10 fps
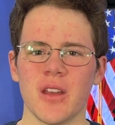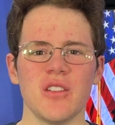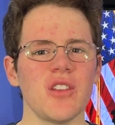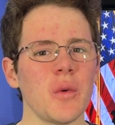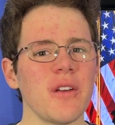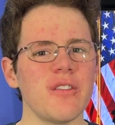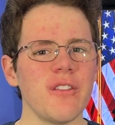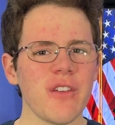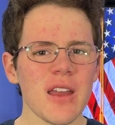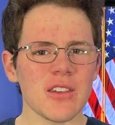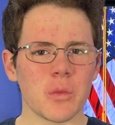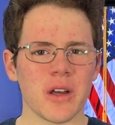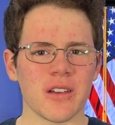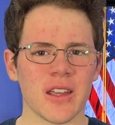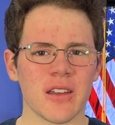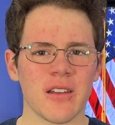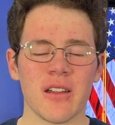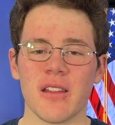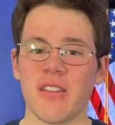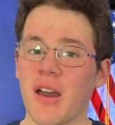So if Vivek's willing,
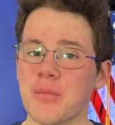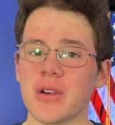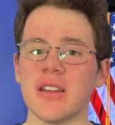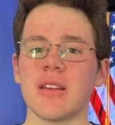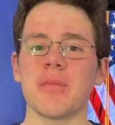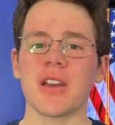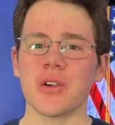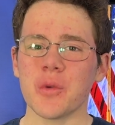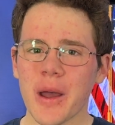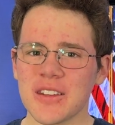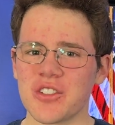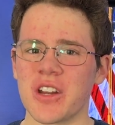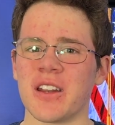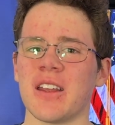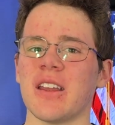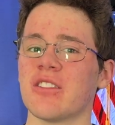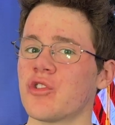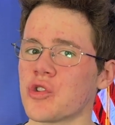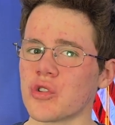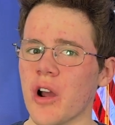that brings up the question, is
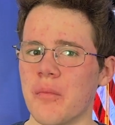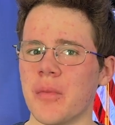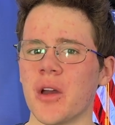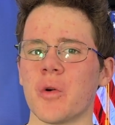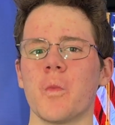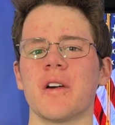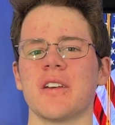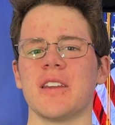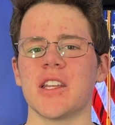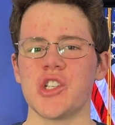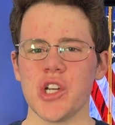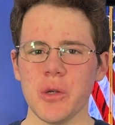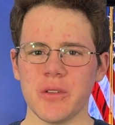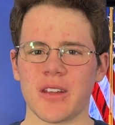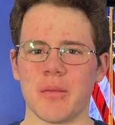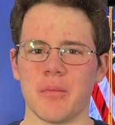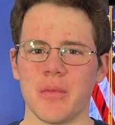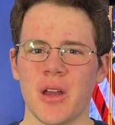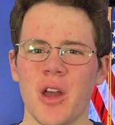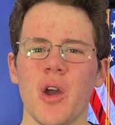Trump willing to choose him?
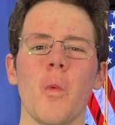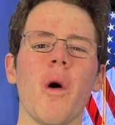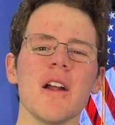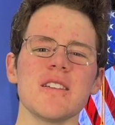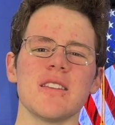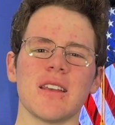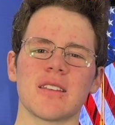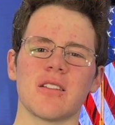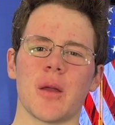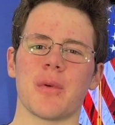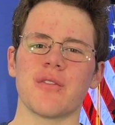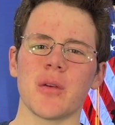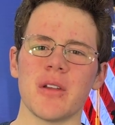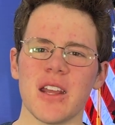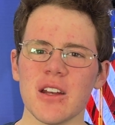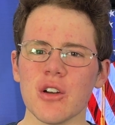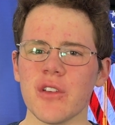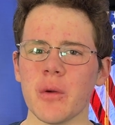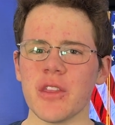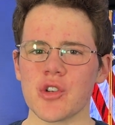Watch this clip from an
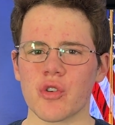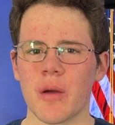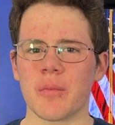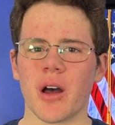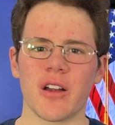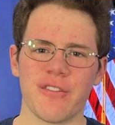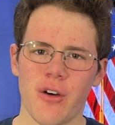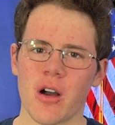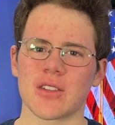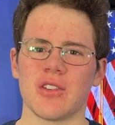interview with Trump on Fox